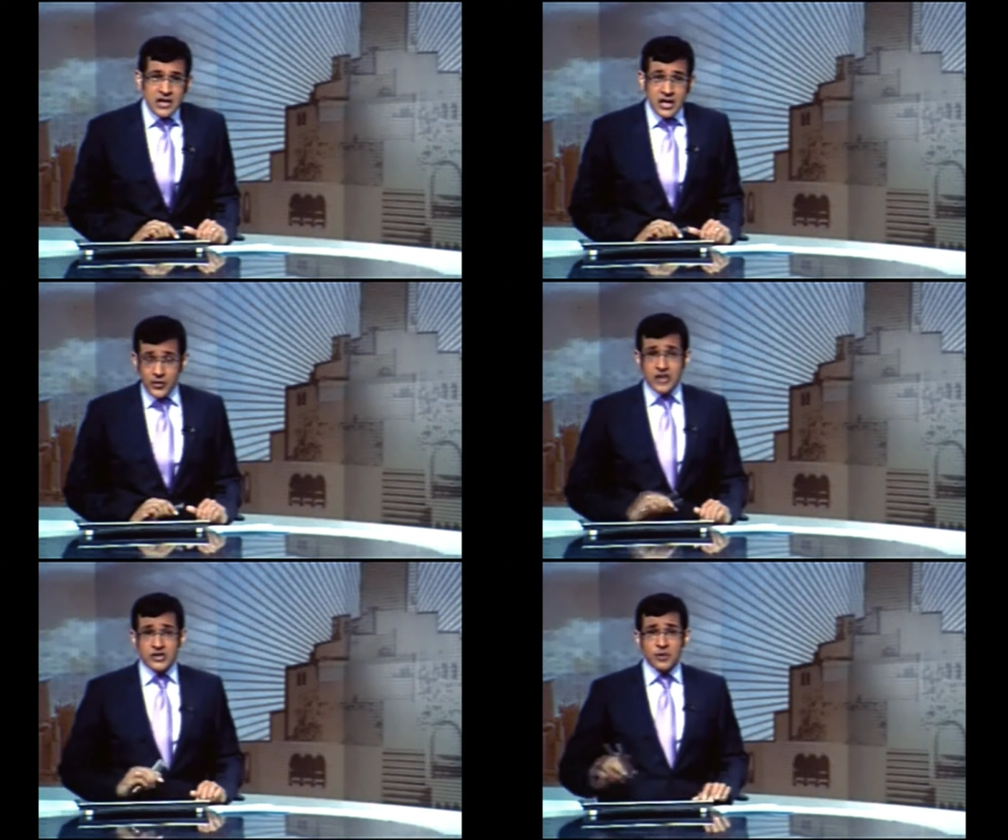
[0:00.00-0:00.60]
In a
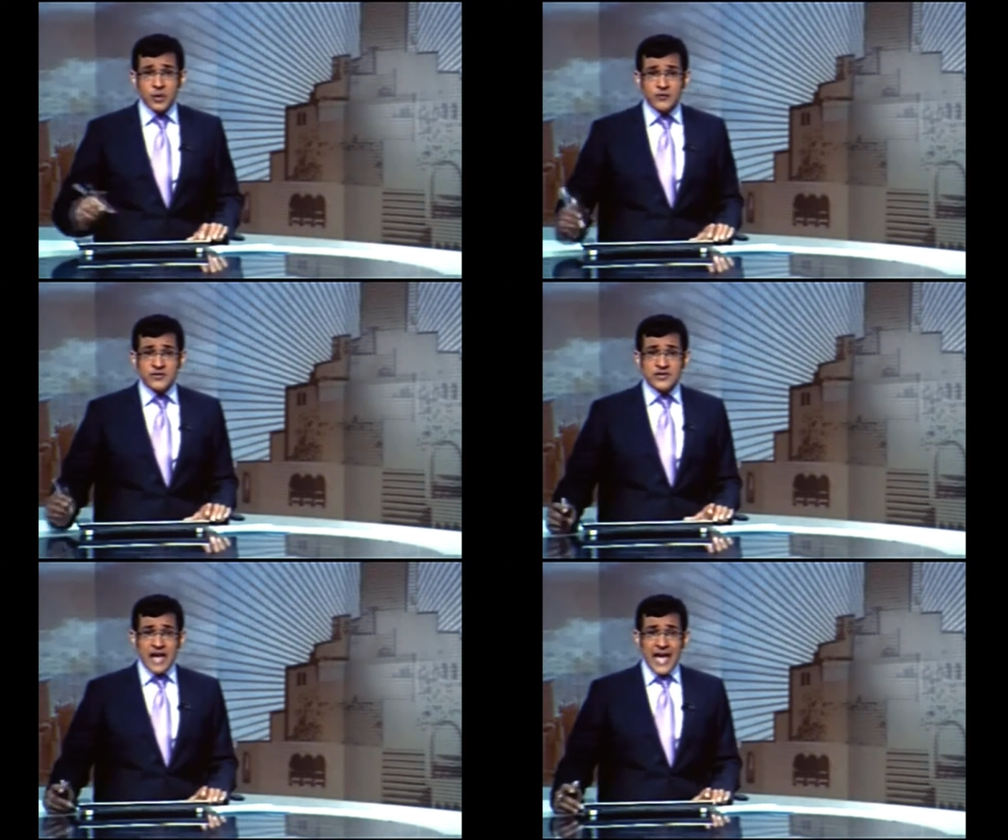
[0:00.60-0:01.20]
range of
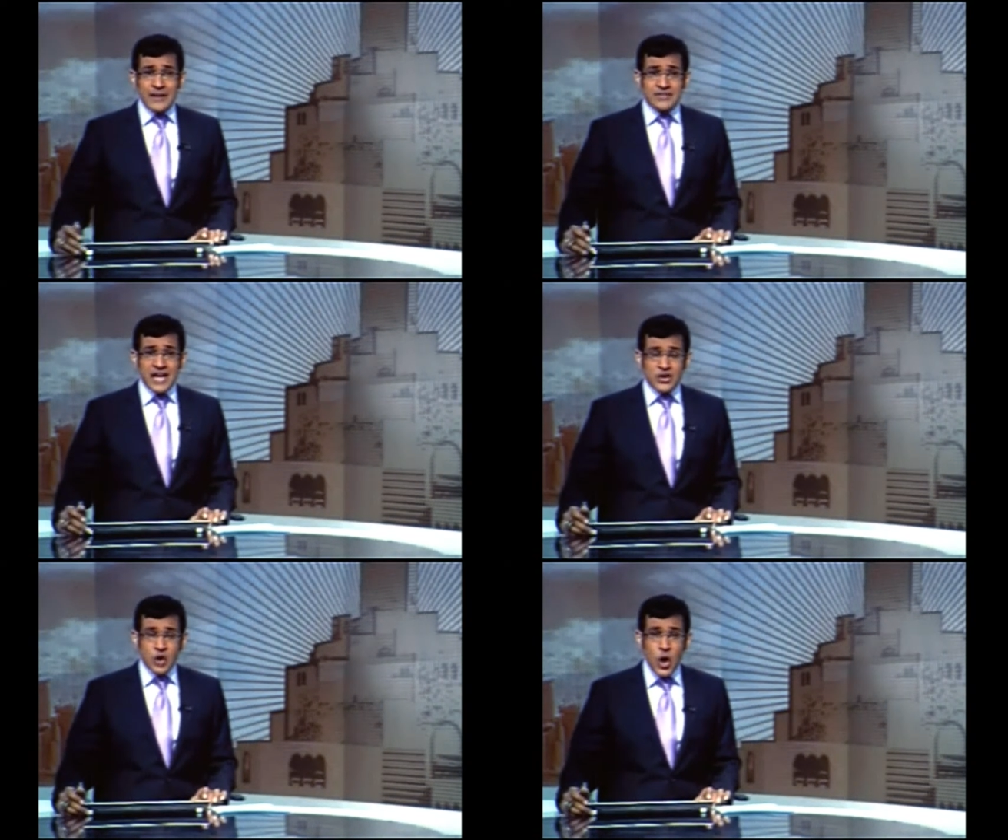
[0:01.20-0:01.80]
moves aimed
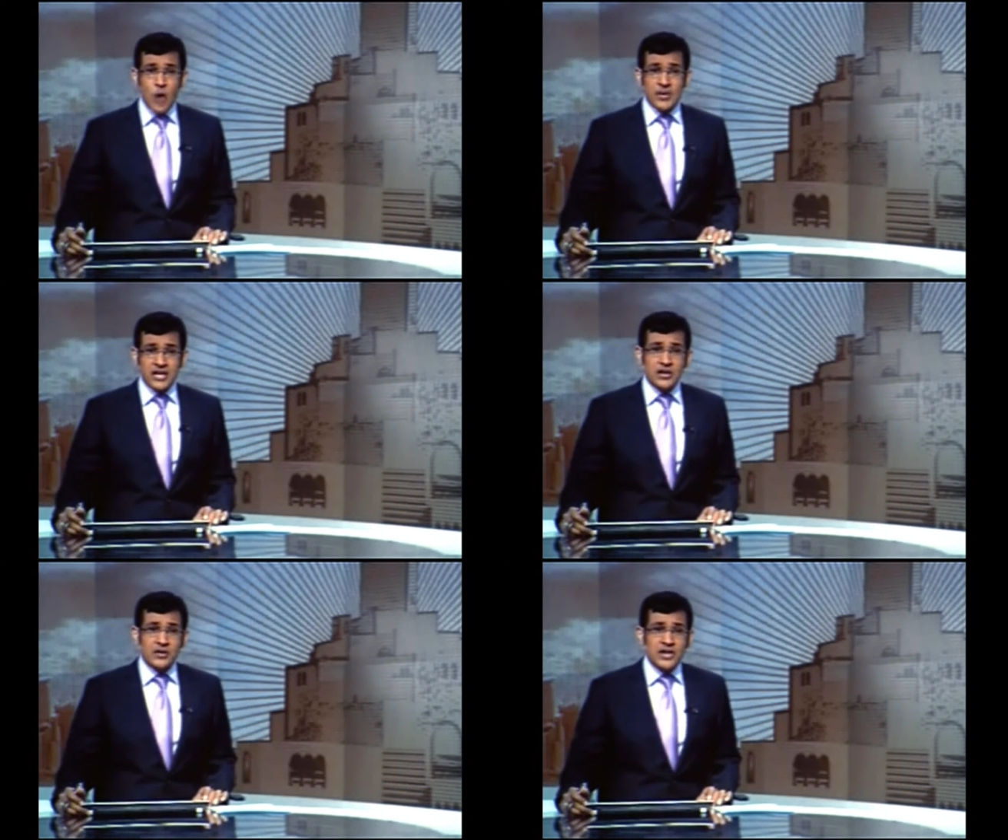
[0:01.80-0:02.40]
at
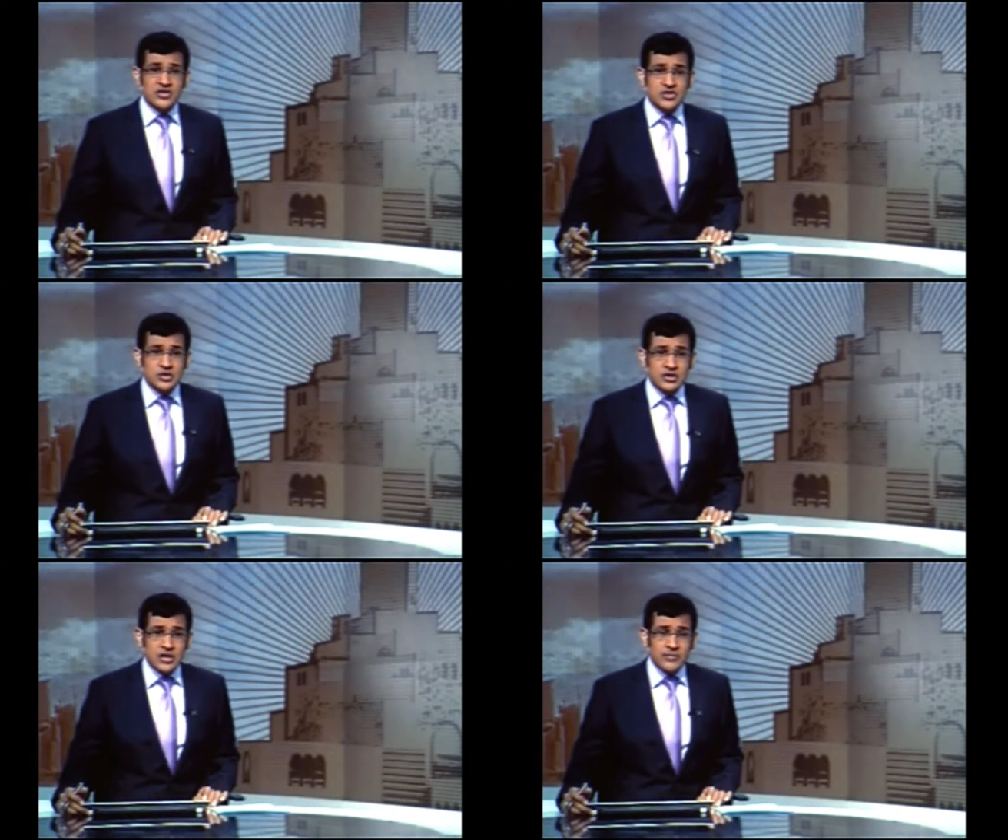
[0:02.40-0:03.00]
curbing Iran's
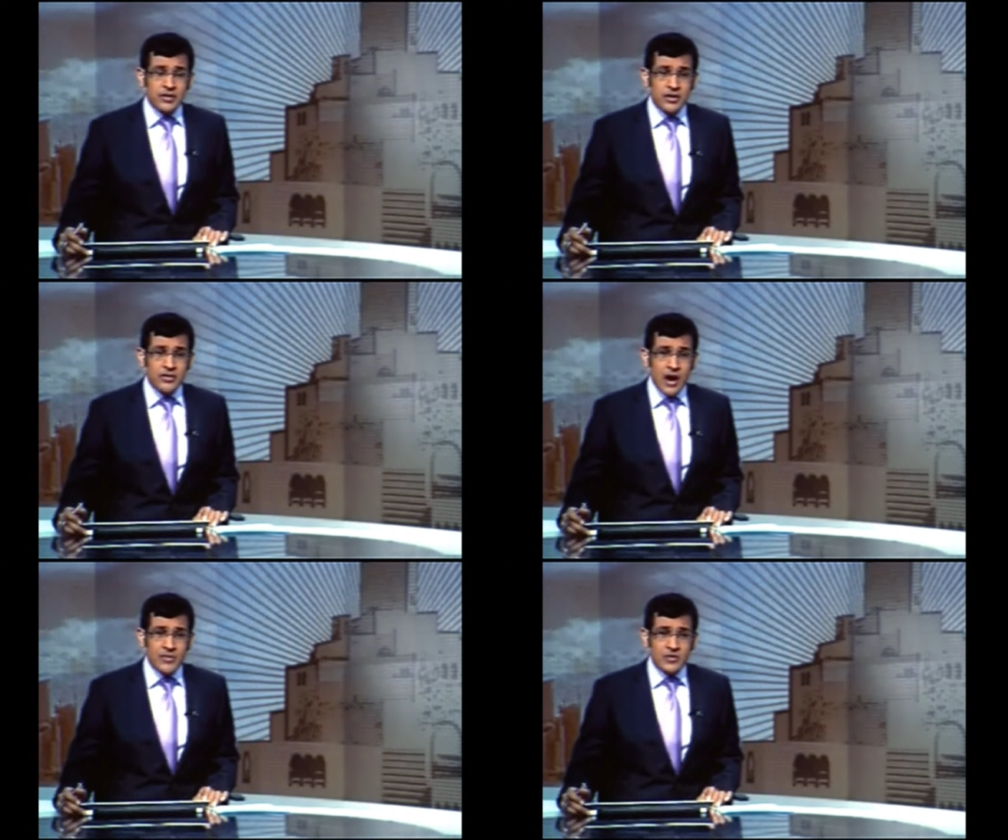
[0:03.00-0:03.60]
nuclear program,